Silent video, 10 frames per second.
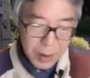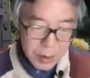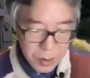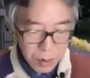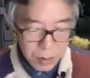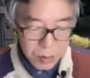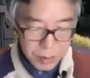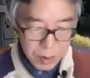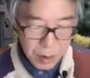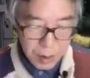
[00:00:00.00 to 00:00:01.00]
So
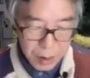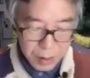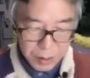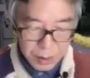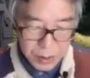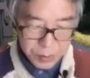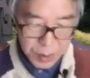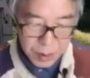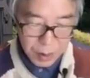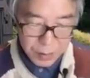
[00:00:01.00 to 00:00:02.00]
this
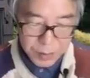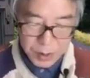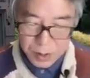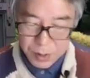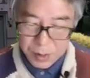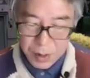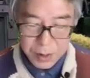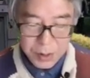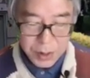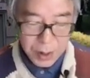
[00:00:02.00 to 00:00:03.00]
becomes
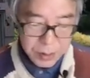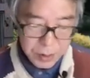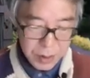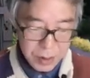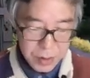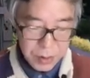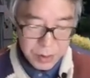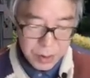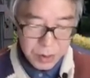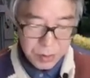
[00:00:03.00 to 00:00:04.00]
exactly the
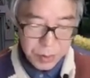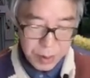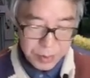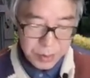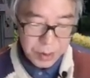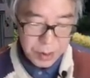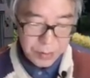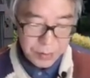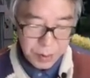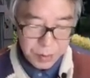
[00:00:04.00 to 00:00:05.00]
transition probability
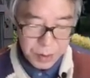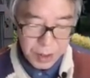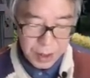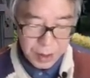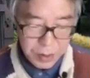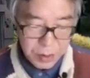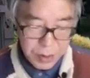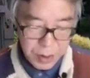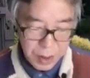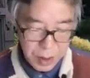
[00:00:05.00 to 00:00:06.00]
from k to
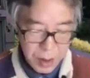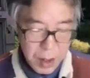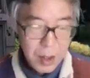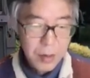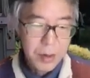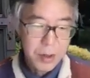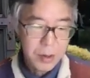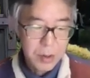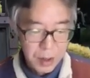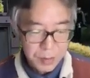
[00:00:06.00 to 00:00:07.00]
j within
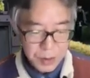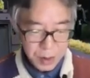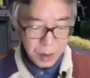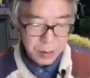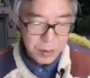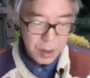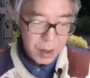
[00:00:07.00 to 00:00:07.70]
time tau.